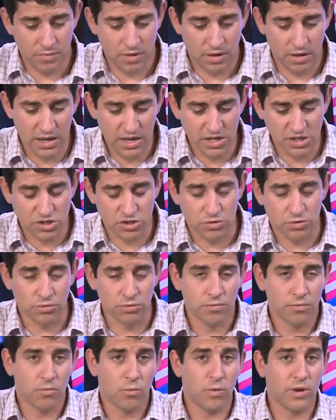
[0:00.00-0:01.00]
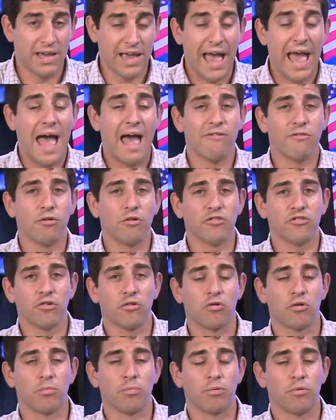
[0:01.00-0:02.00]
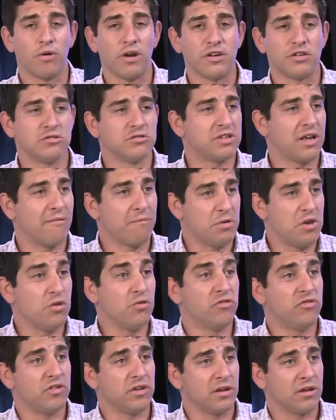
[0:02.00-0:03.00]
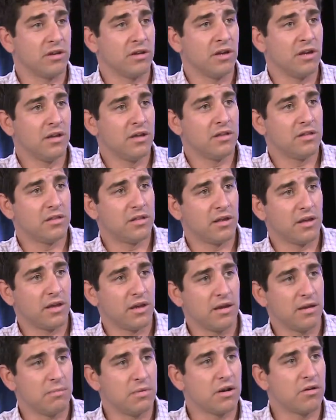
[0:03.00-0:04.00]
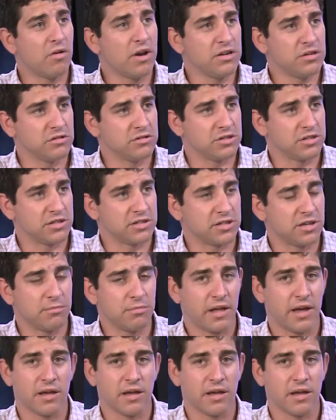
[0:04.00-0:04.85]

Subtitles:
issue, we have also corporations abusing the immigration system.